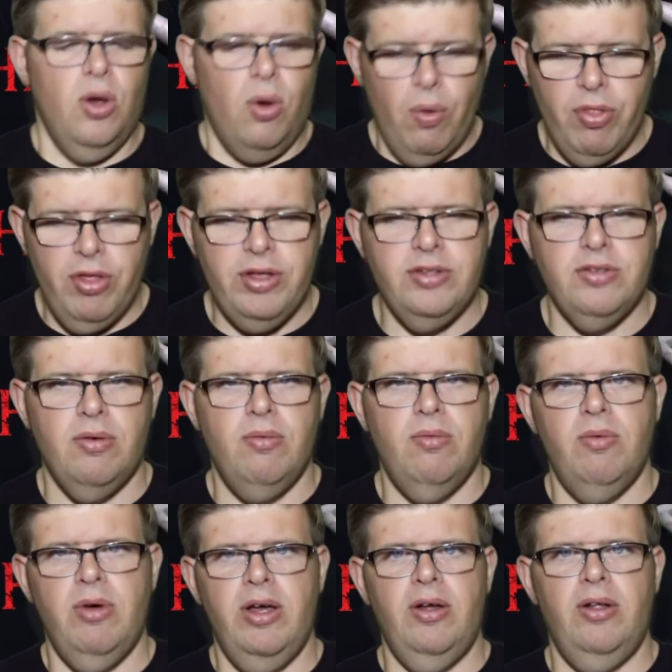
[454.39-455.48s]
others
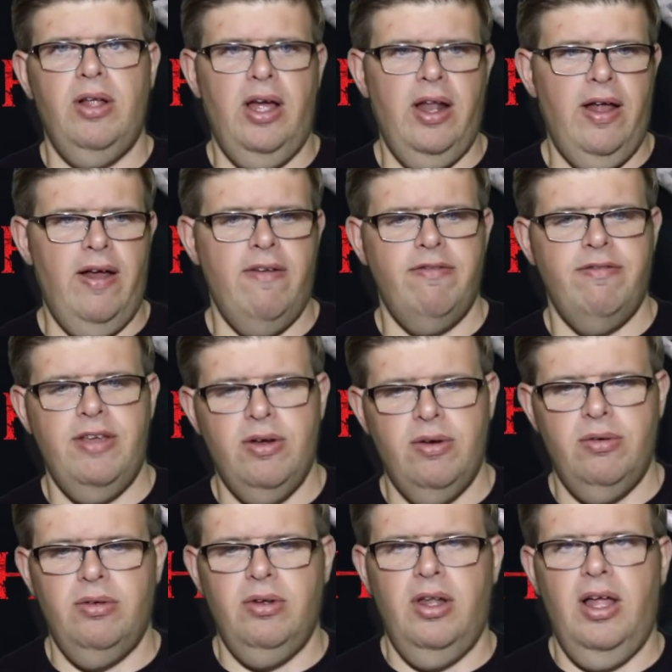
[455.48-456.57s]
will, and I feel
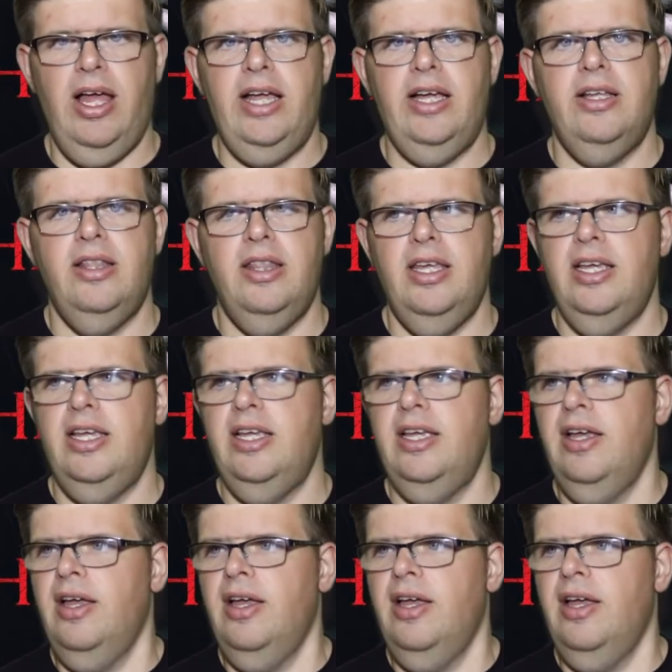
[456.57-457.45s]
like the